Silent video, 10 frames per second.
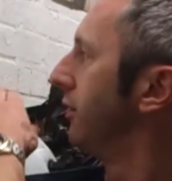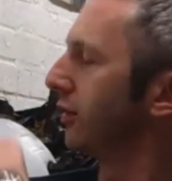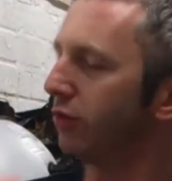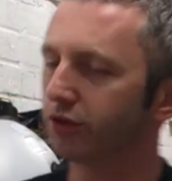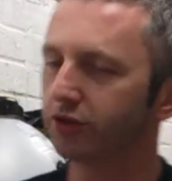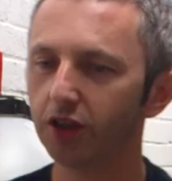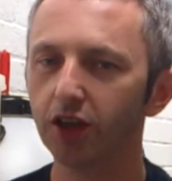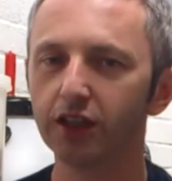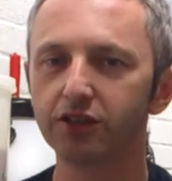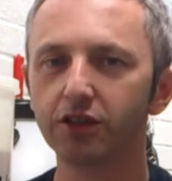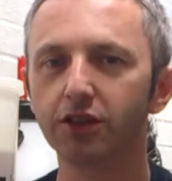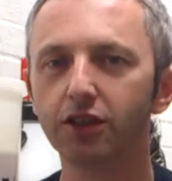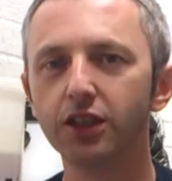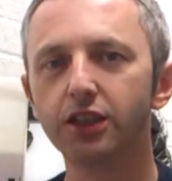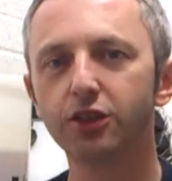what isn't
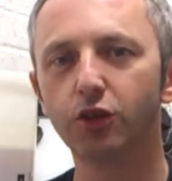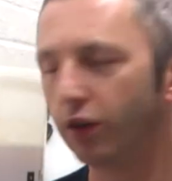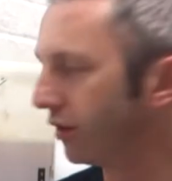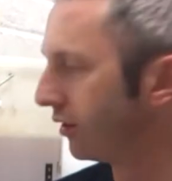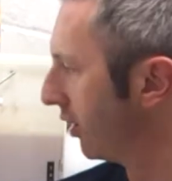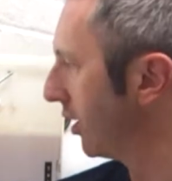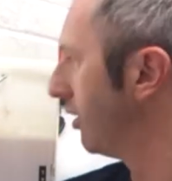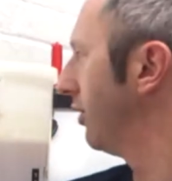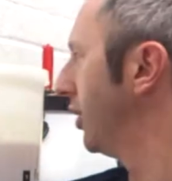clean going into your